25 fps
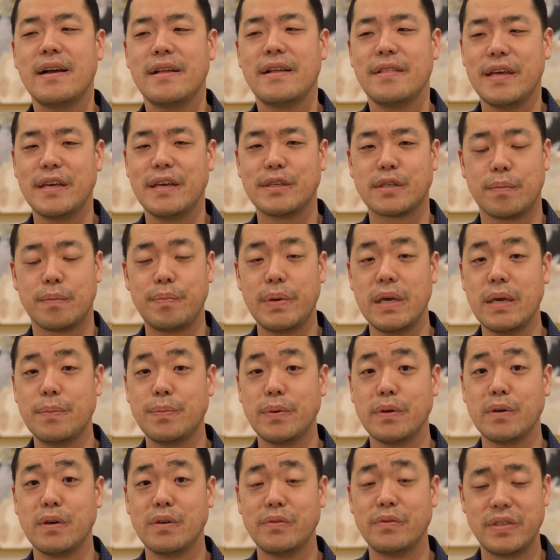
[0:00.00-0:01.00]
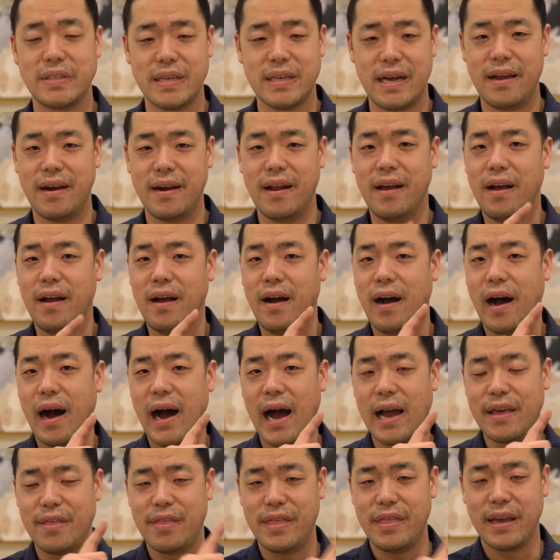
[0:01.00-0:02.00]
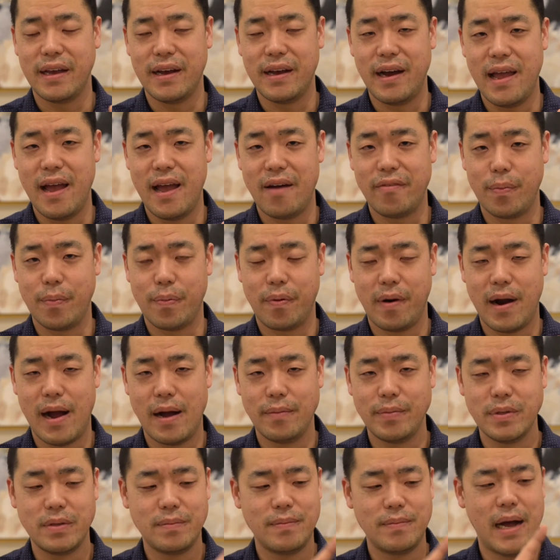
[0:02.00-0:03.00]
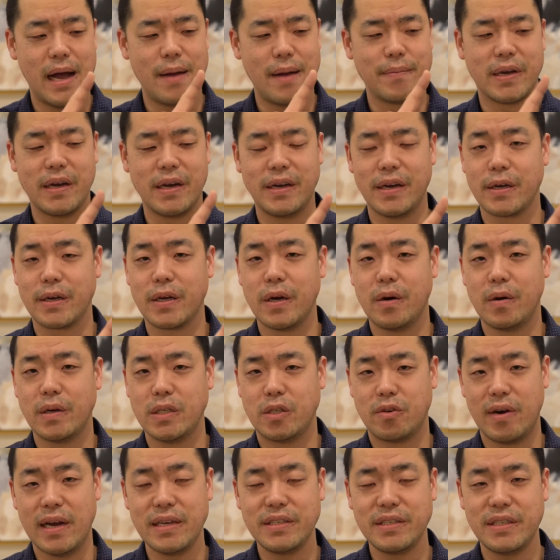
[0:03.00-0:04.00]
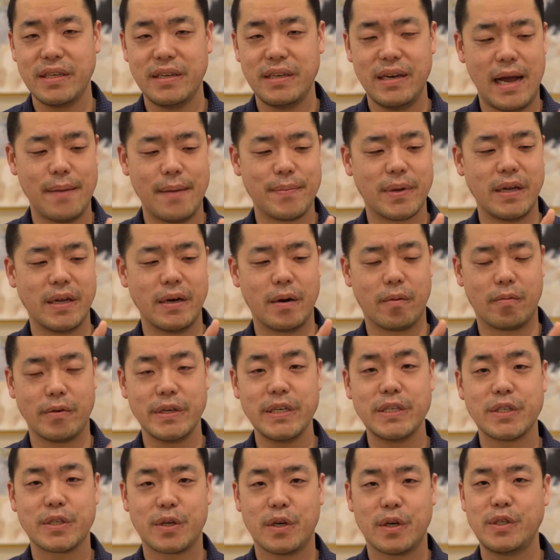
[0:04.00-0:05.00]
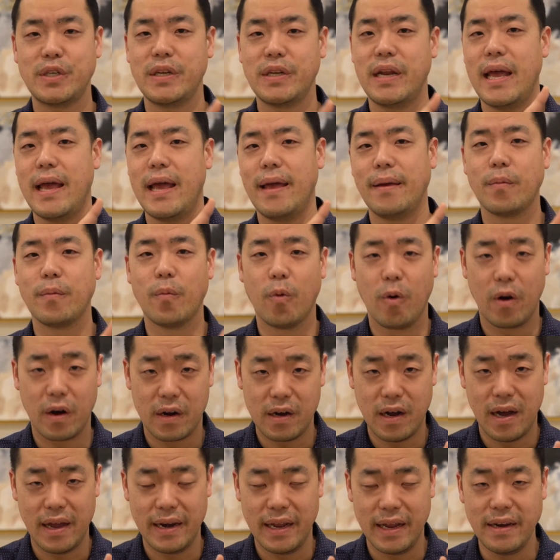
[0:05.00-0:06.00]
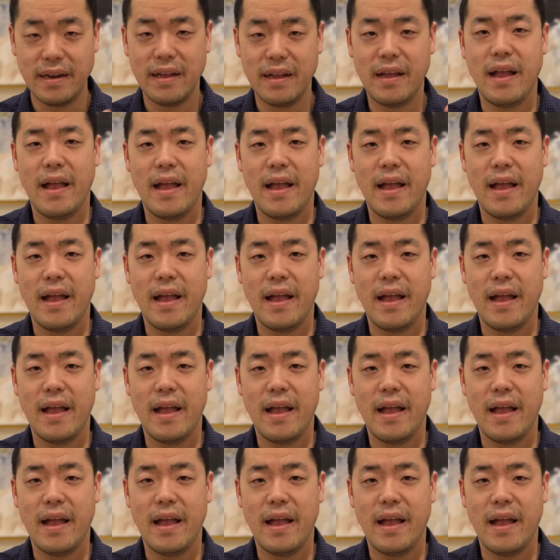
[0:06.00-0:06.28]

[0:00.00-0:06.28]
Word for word: These are people who've said, I think I have a problem, I'm going to go address it, I'm going to research it and work on it.